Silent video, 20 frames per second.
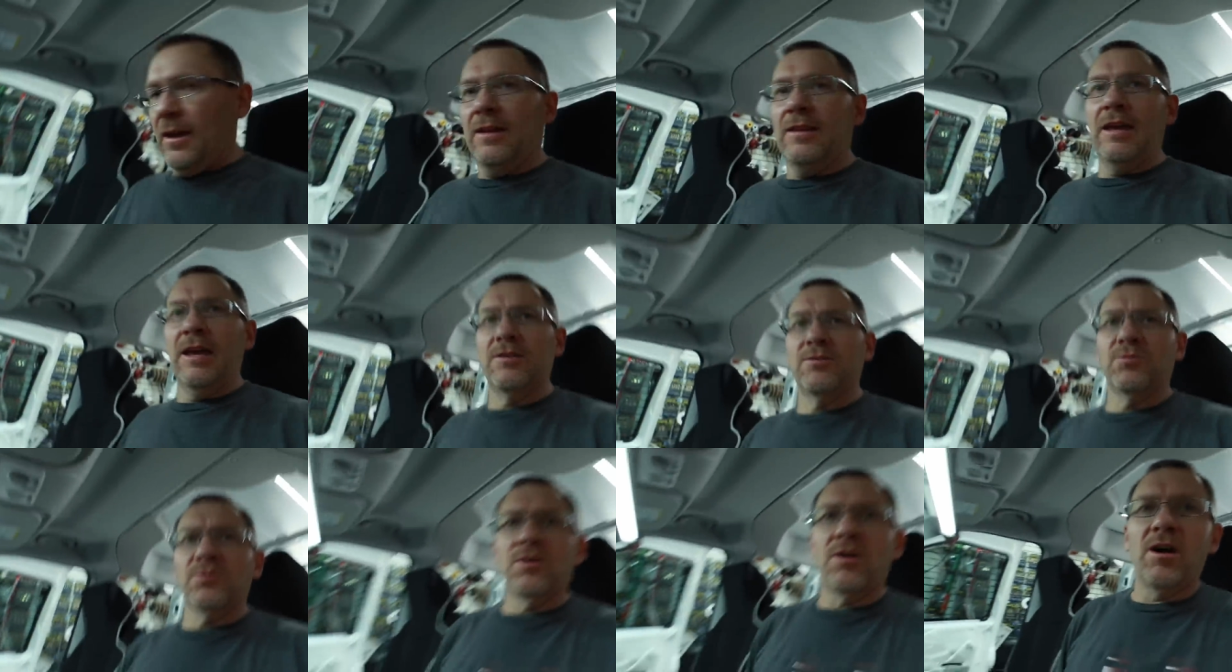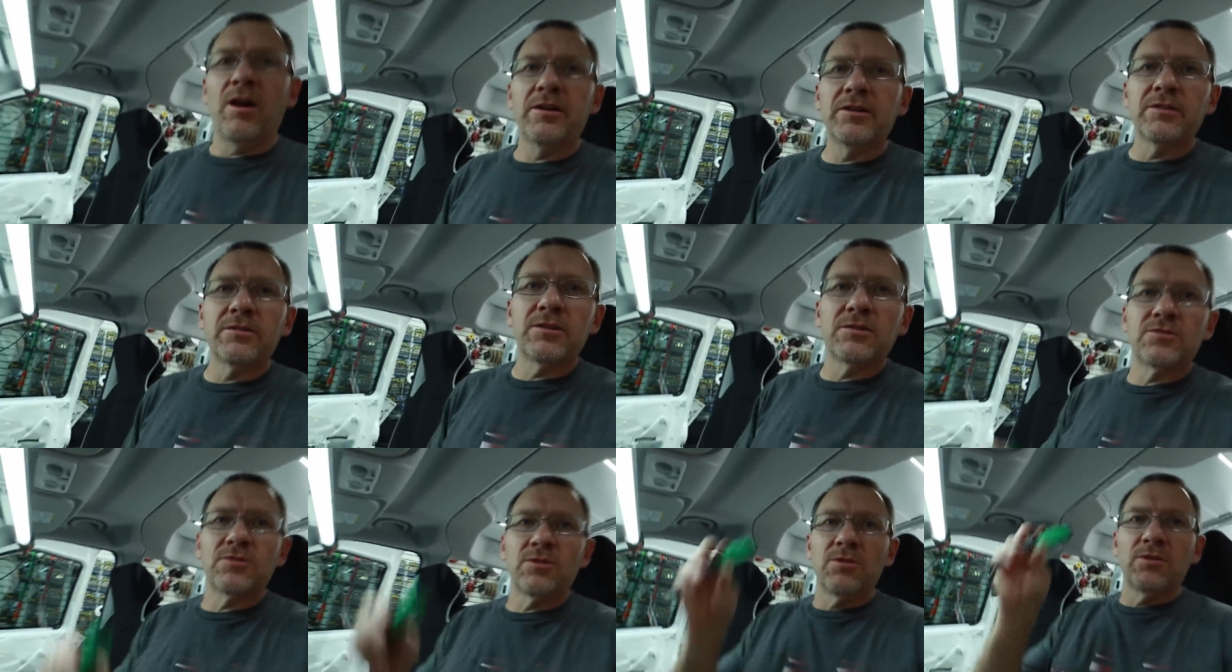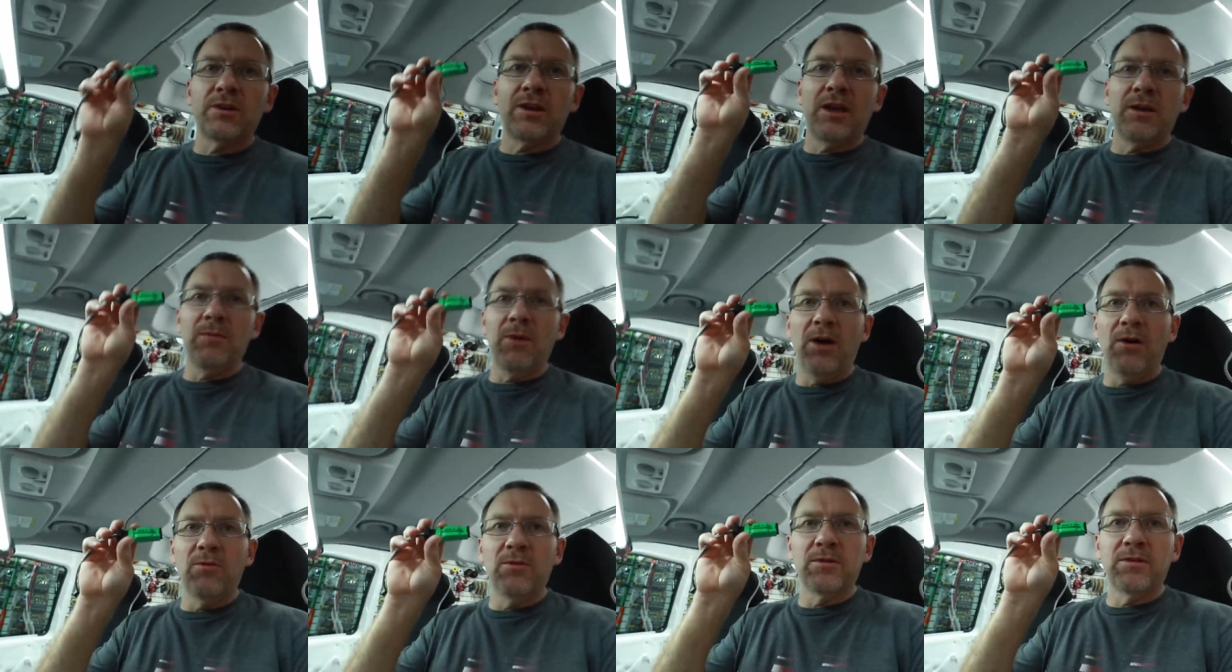And that's where Audio Control came
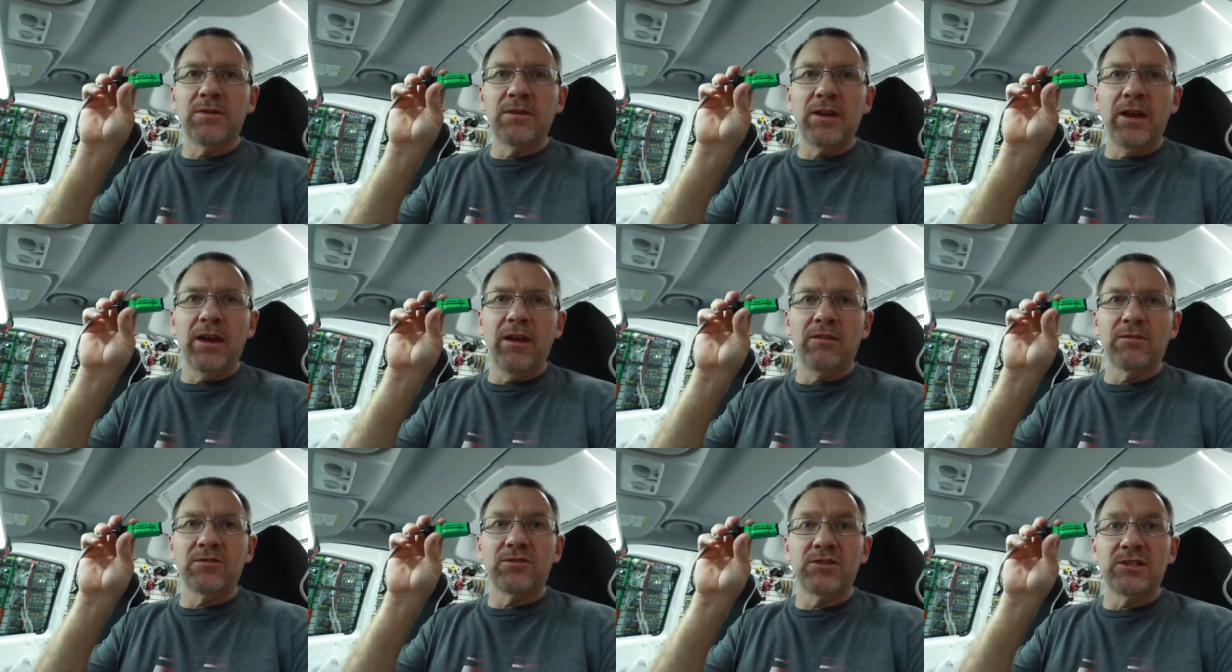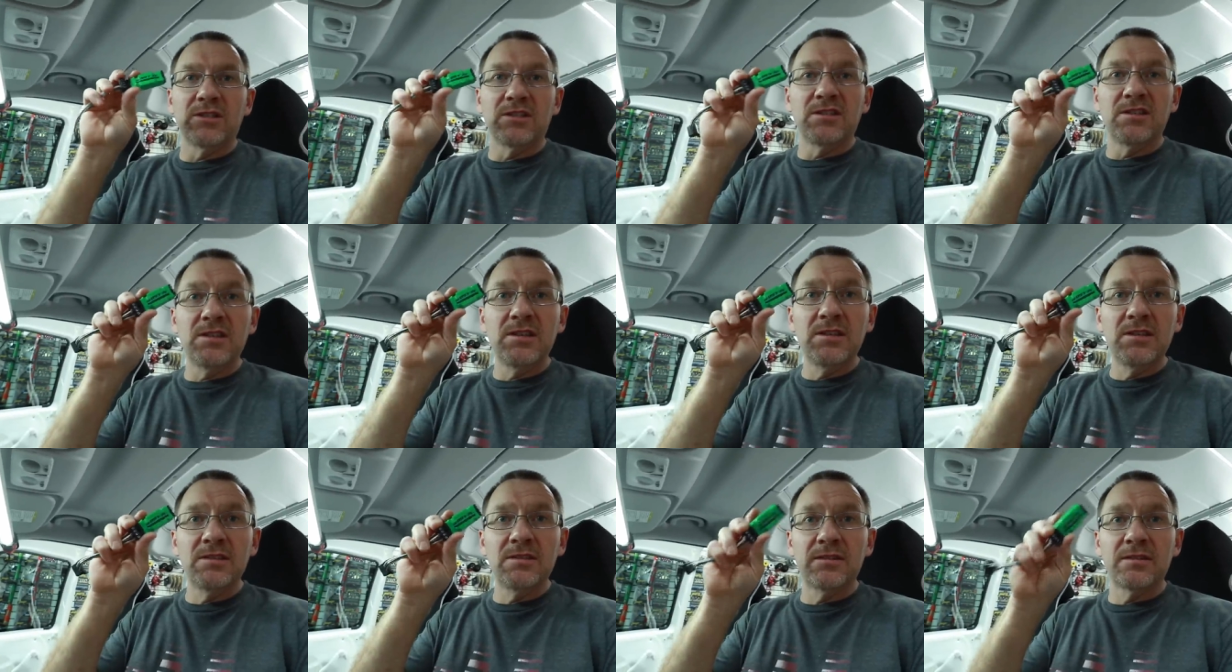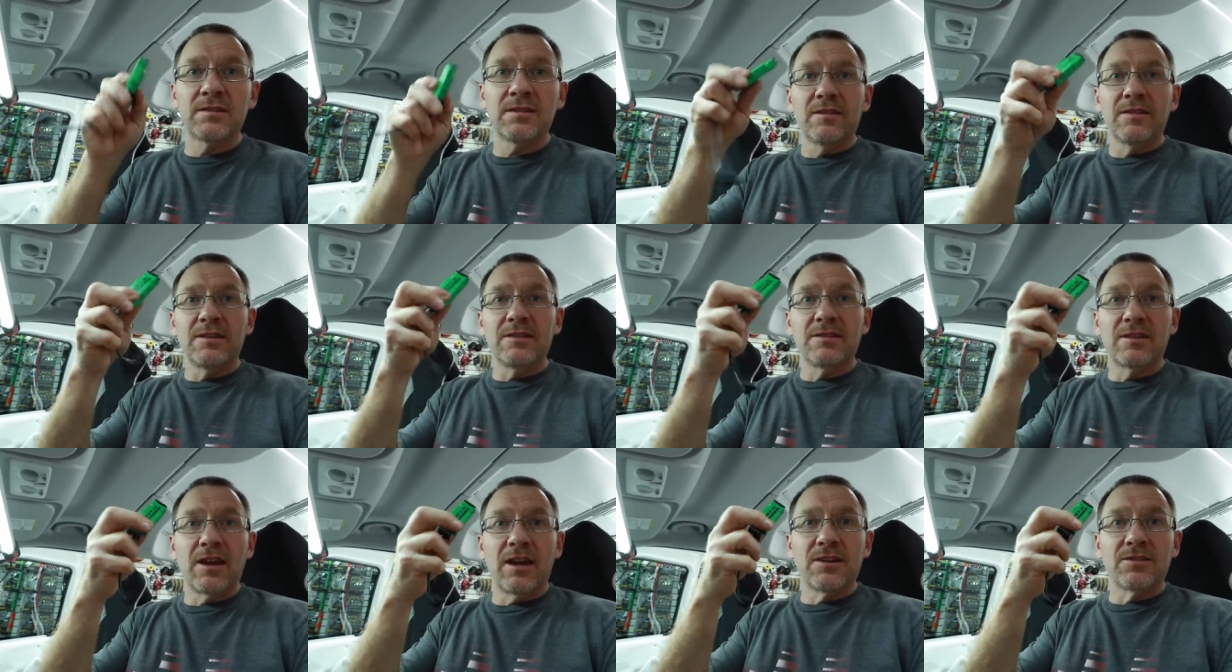out with the A L G Ds,
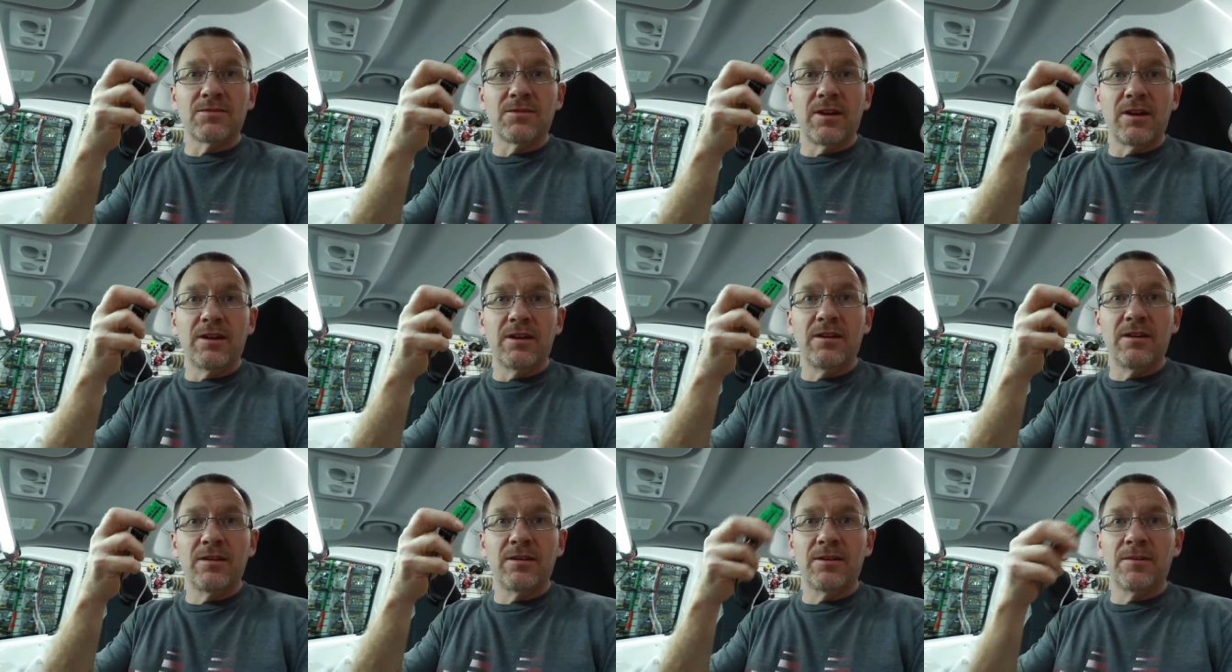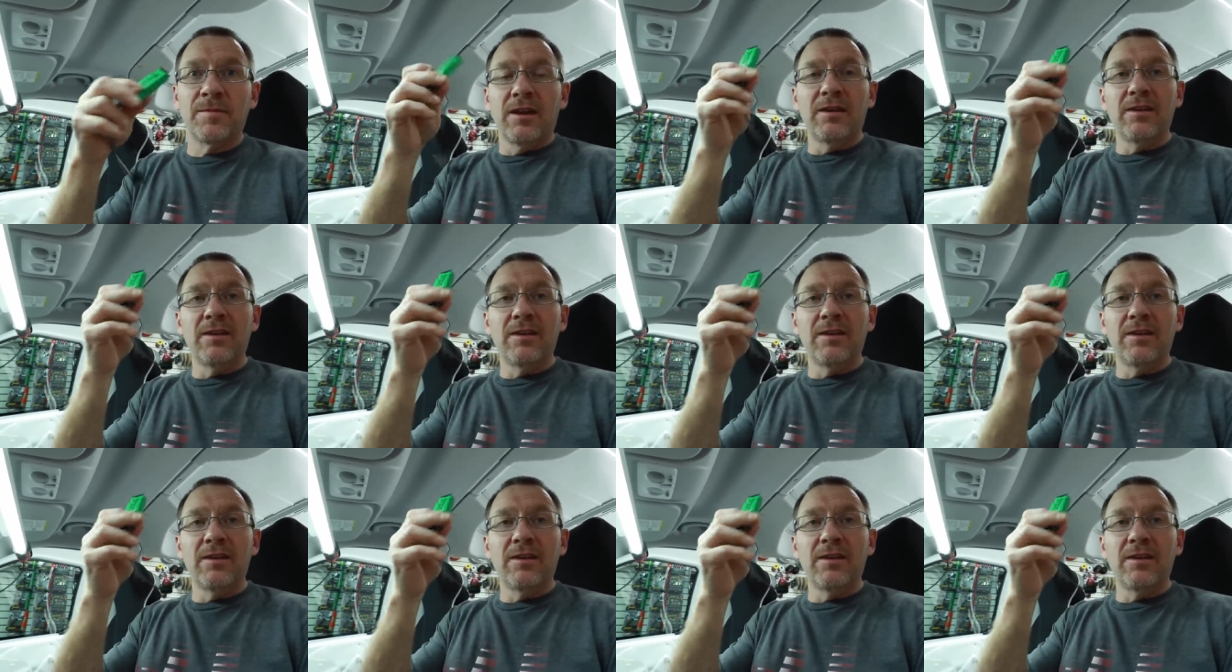these guys right here.